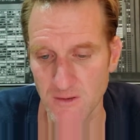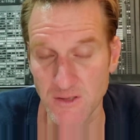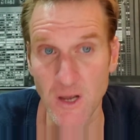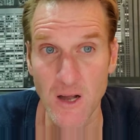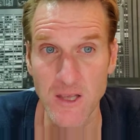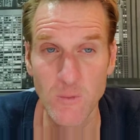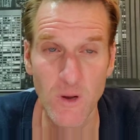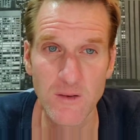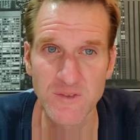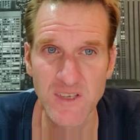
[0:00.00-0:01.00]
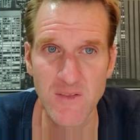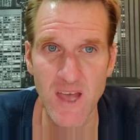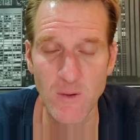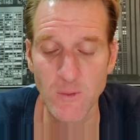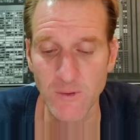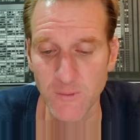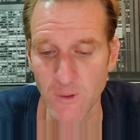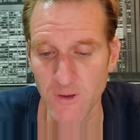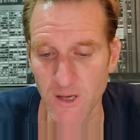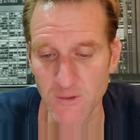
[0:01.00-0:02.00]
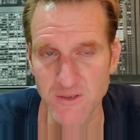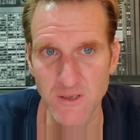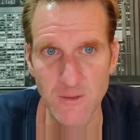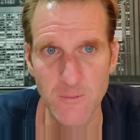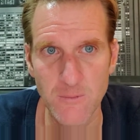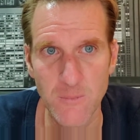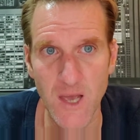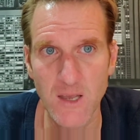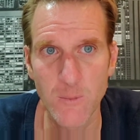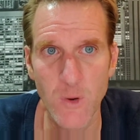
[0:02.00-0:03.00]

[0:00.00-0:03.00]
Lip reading: the talking one, seen that one before. That one's good. Backup,